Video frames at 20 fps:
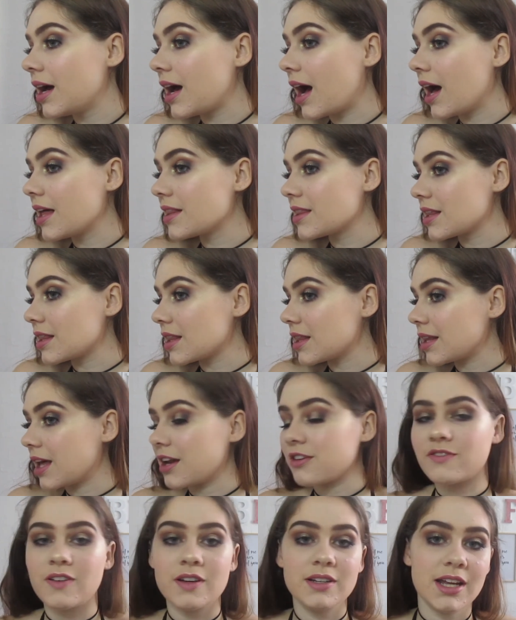Other than
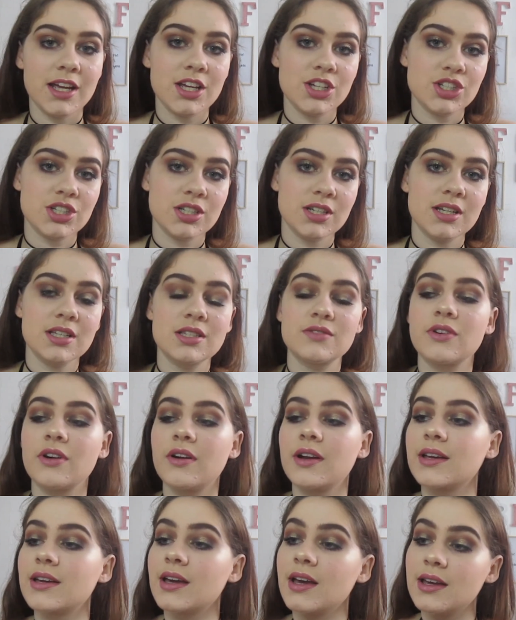that, foundation is
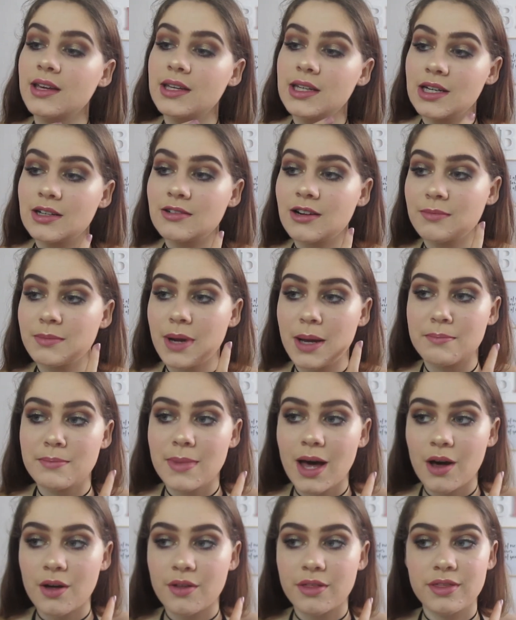very cakey around my
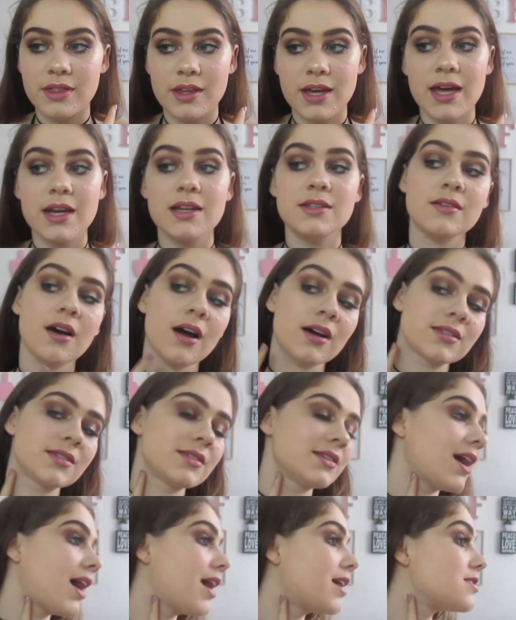mouth. It is
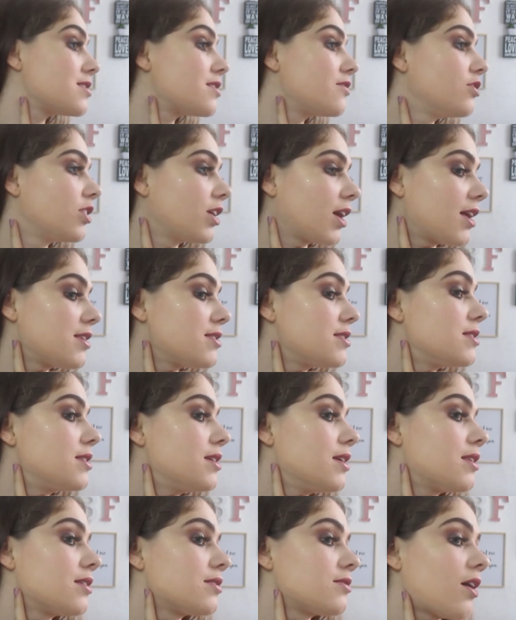oxidized, and you guys can
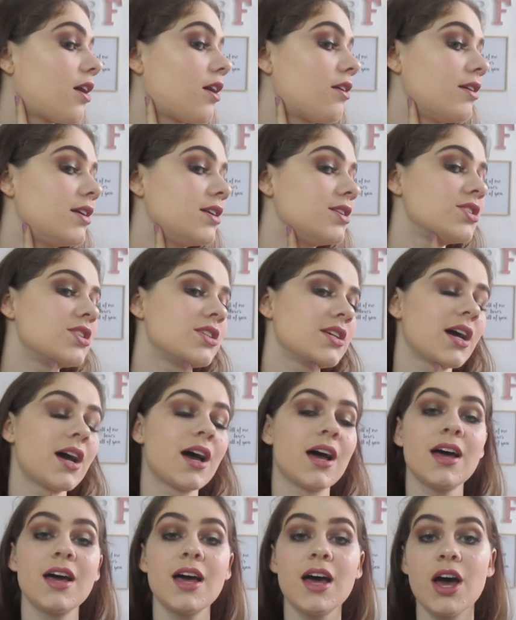see this orange
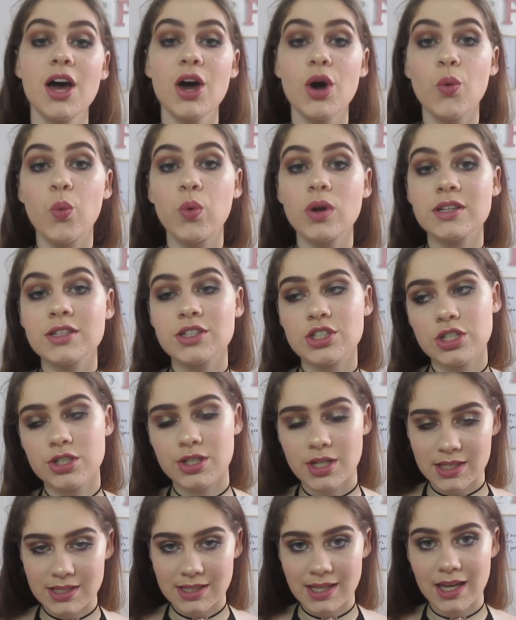here. Wouldn't
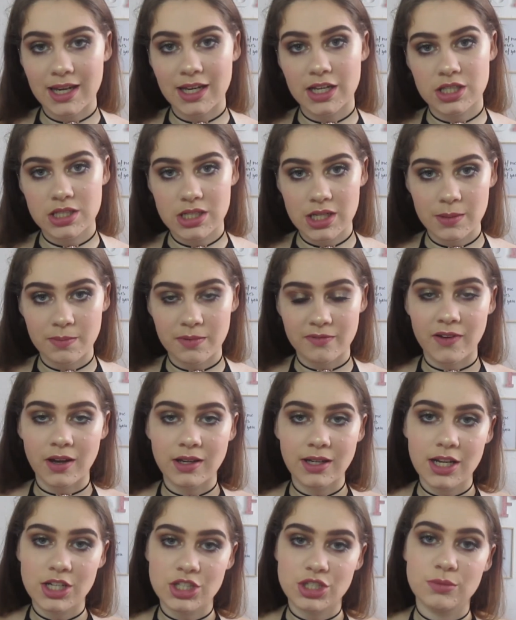suggest getting cheap
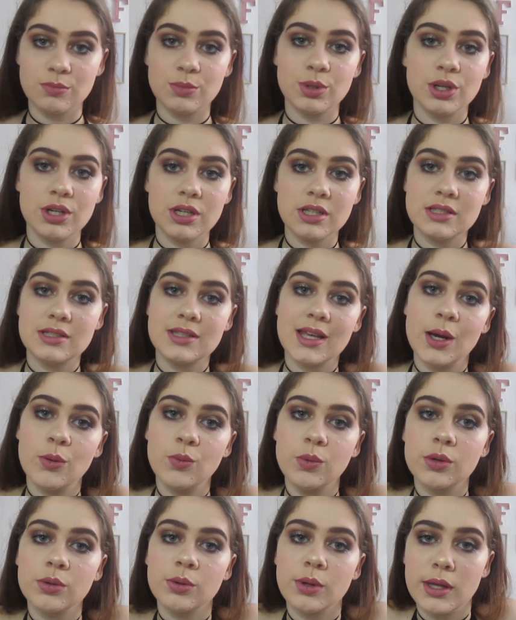foundation because they
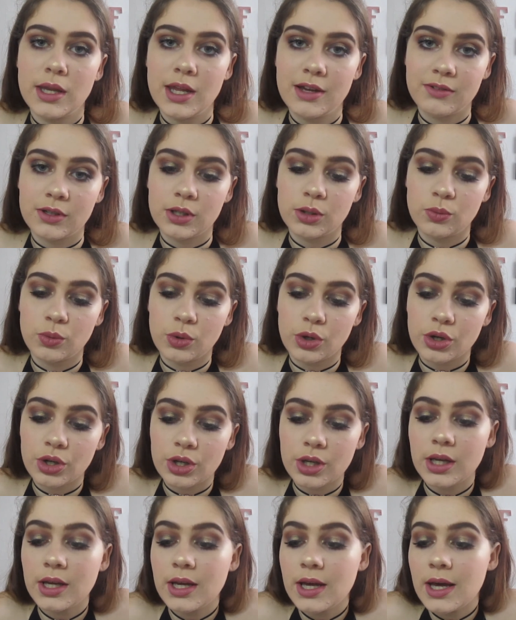will never work.